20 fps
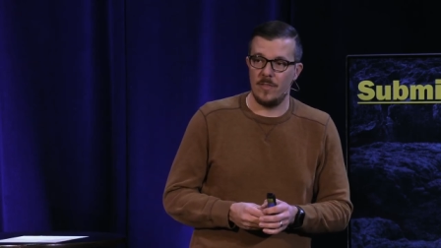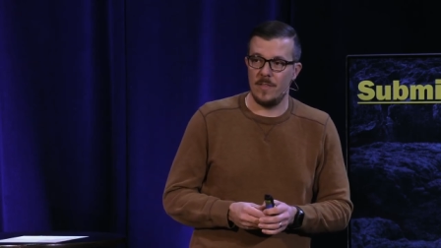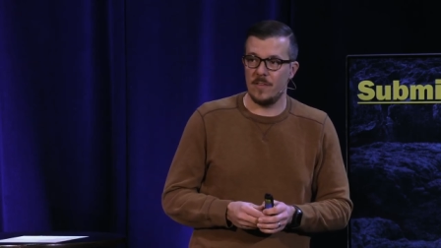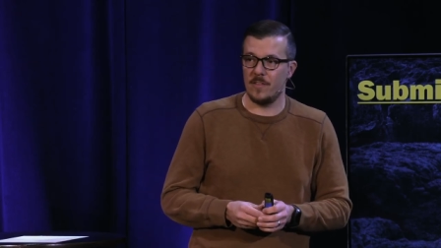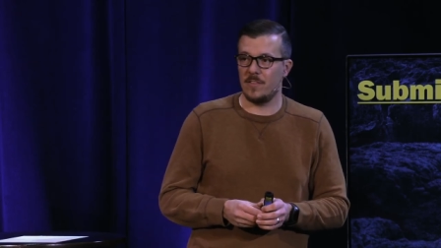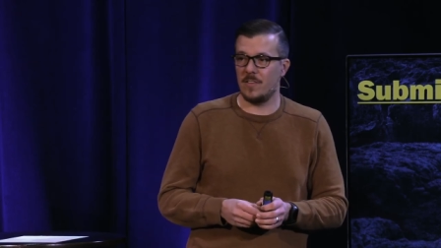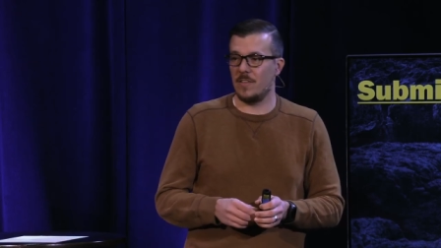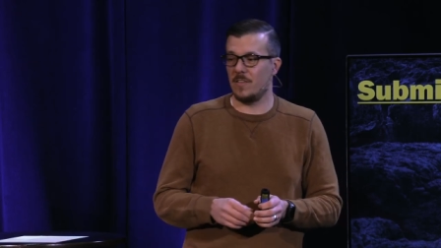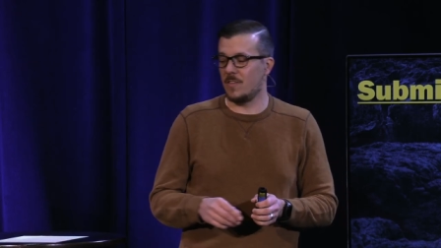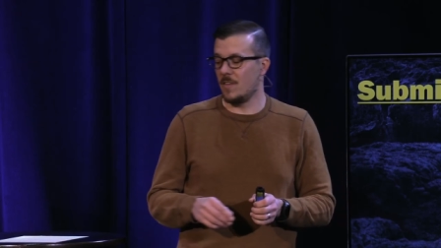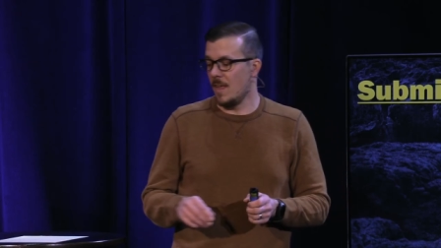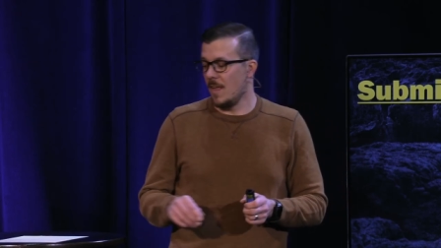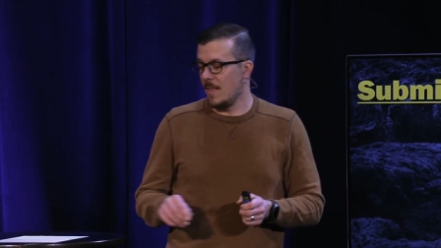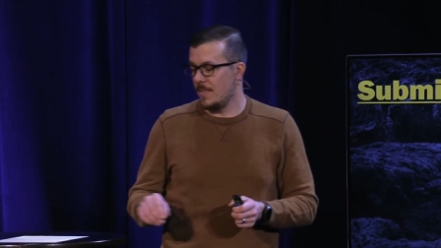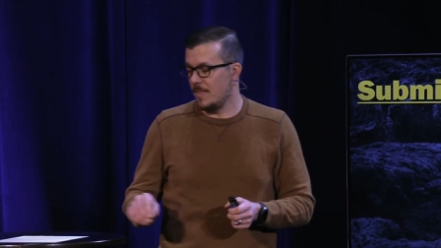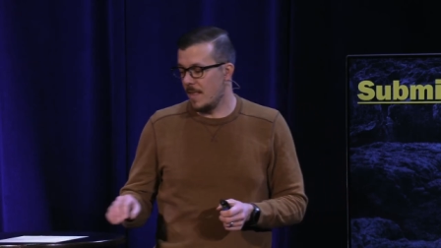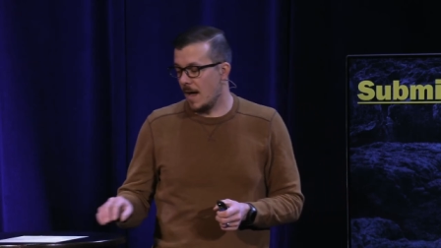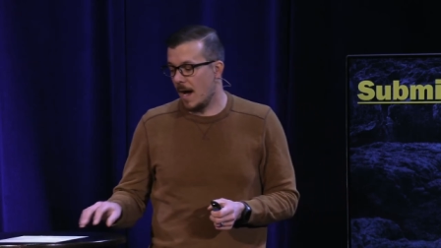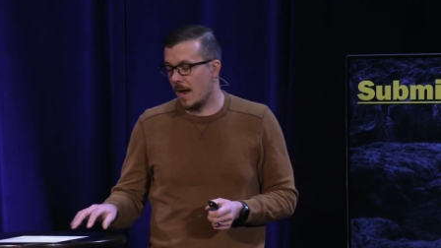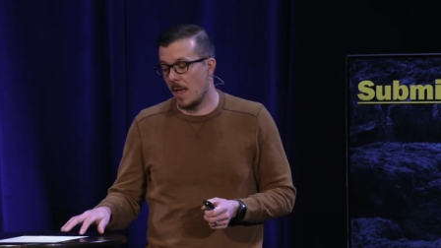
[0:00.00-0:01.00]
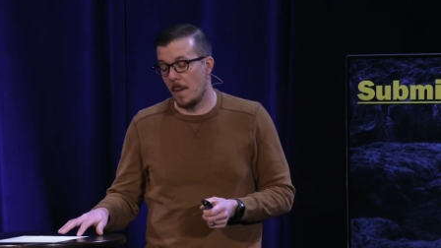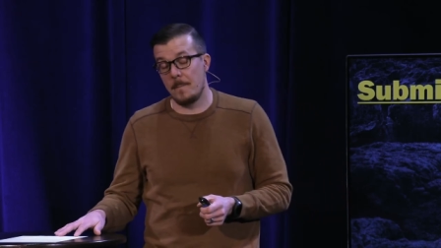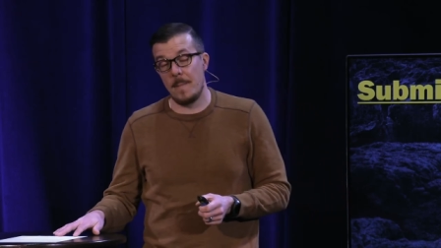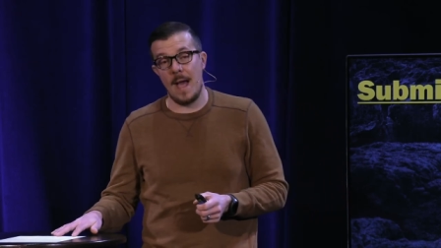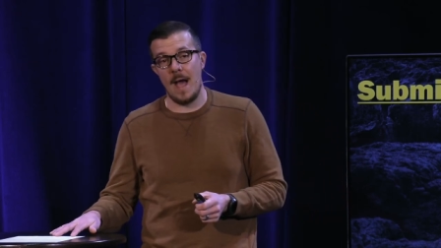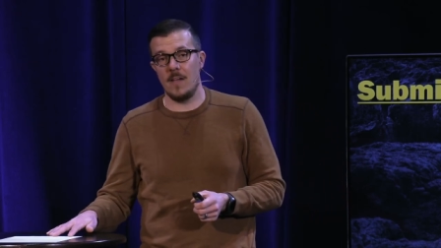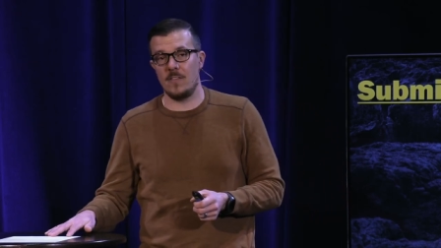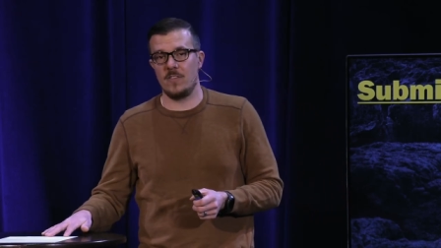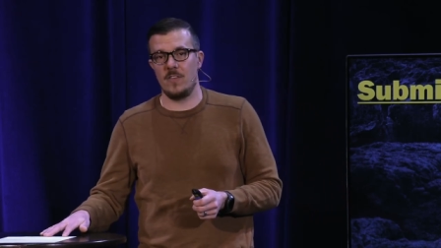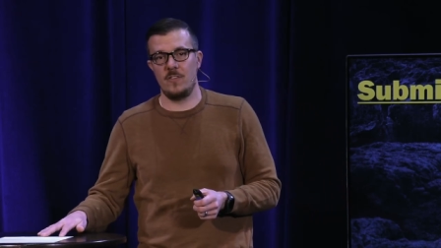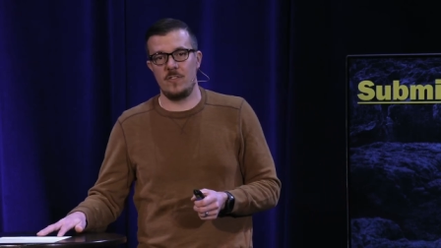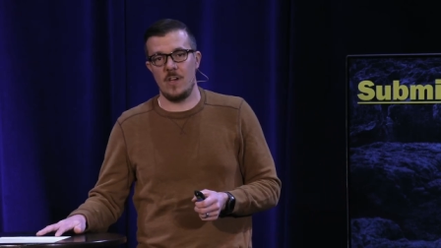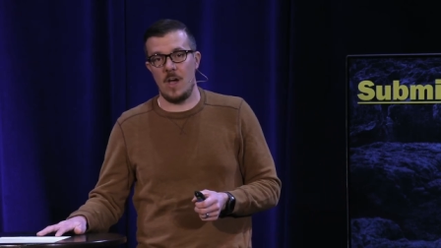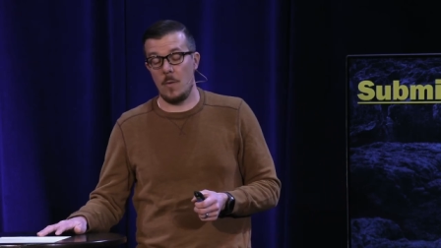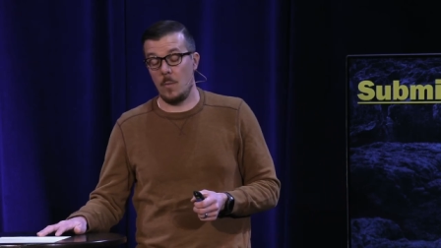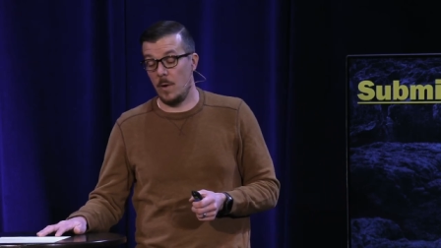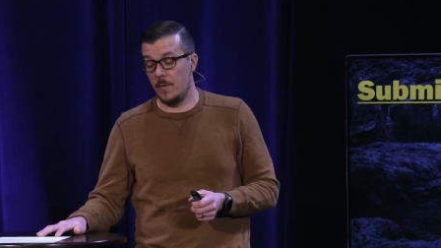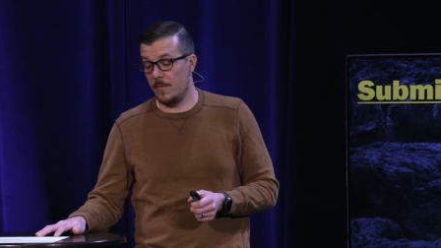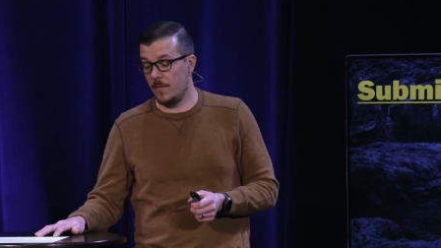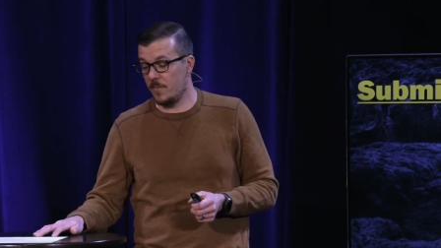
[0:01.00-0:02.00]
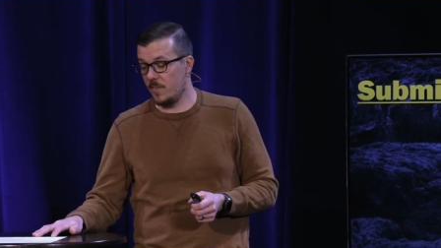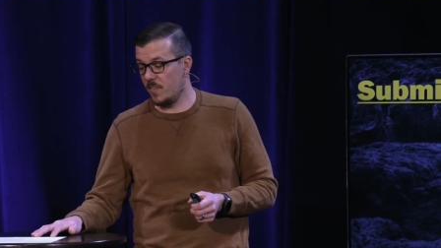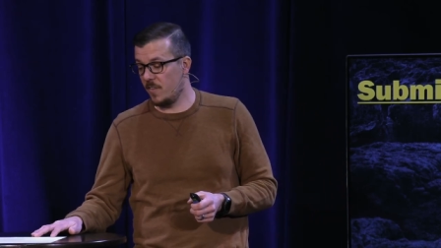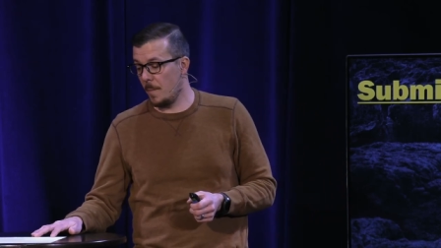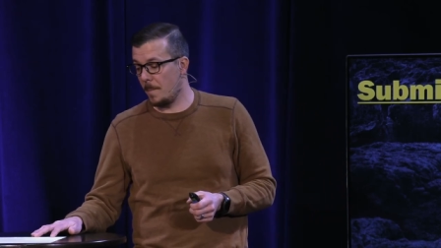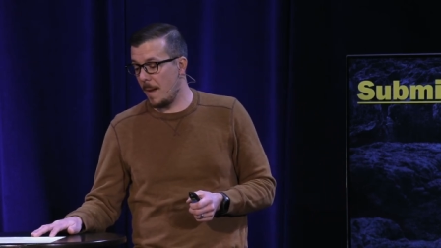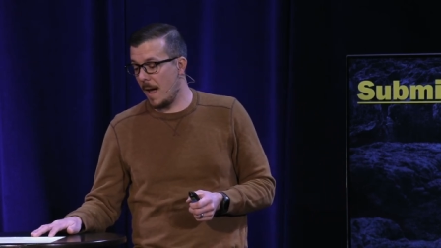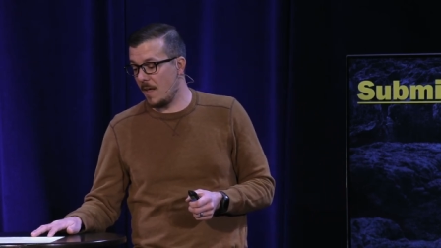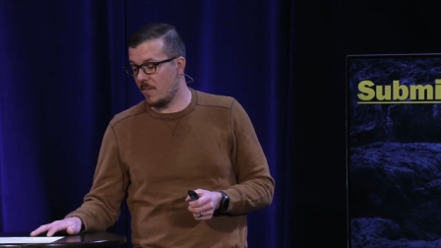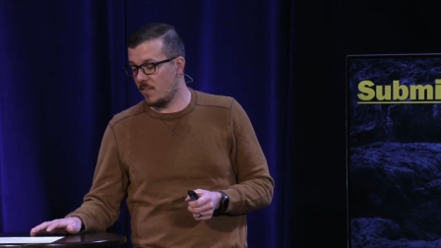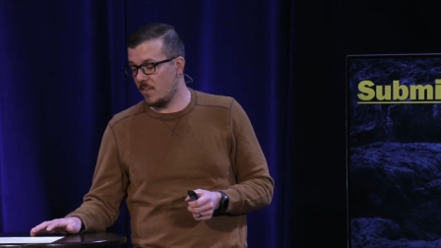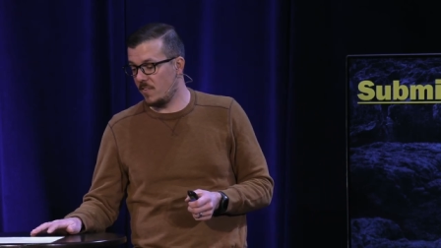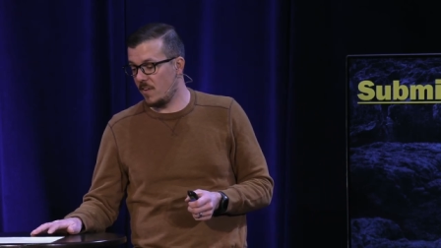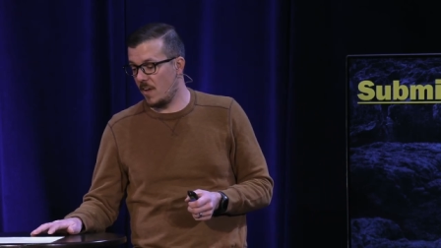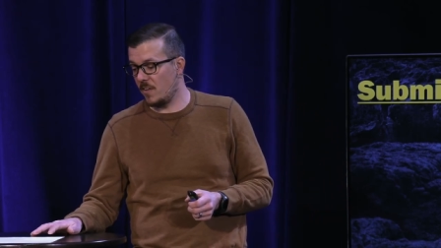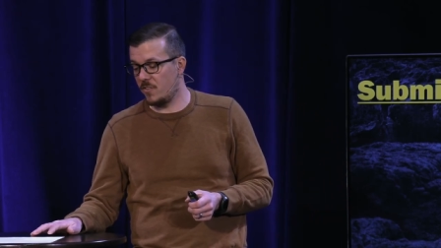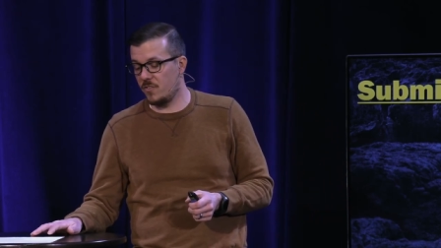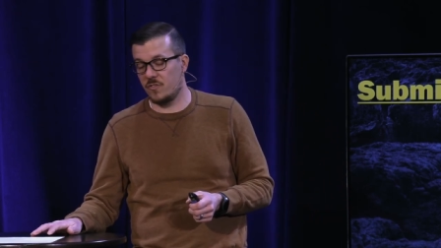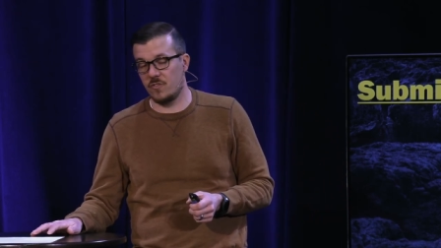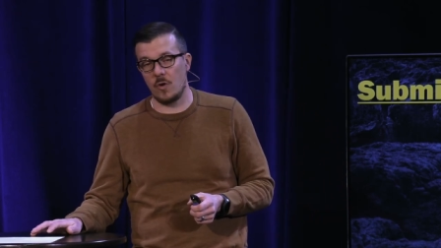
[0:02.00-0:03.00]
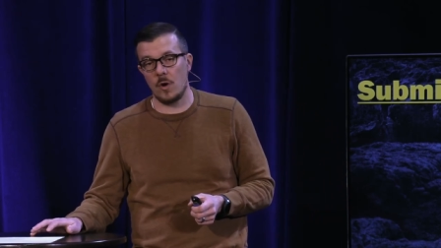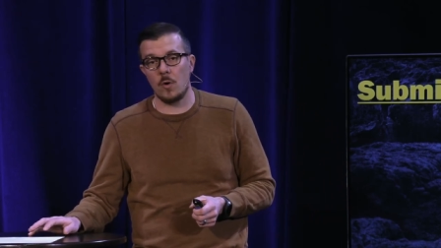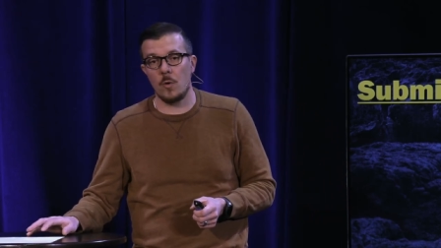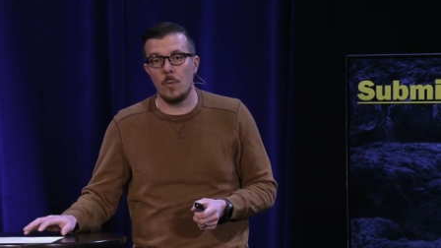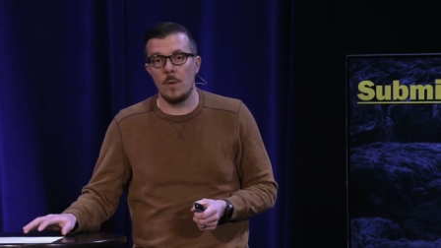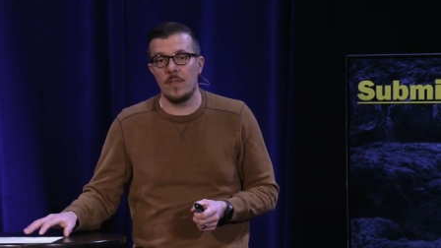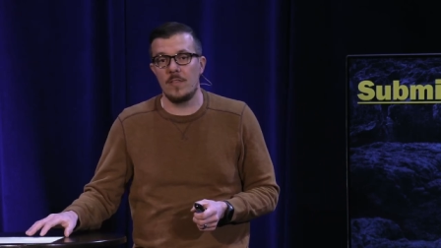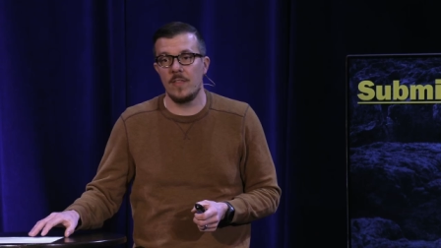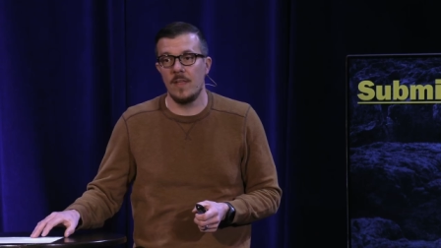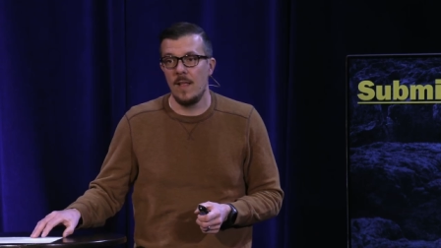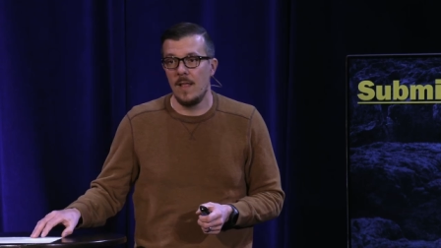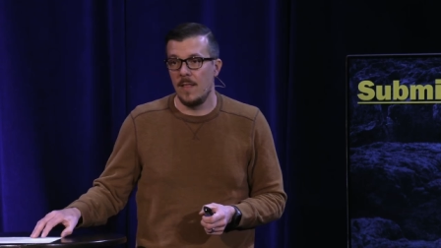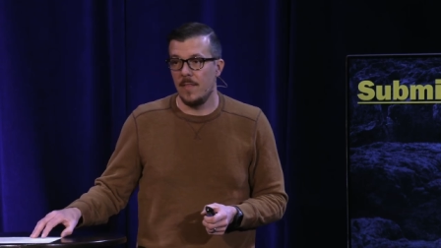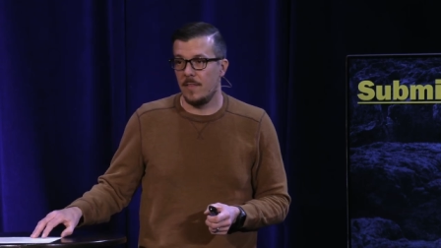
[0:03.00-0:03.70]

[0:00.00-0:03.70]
This is not a passage I want. This is a passage I struggle with.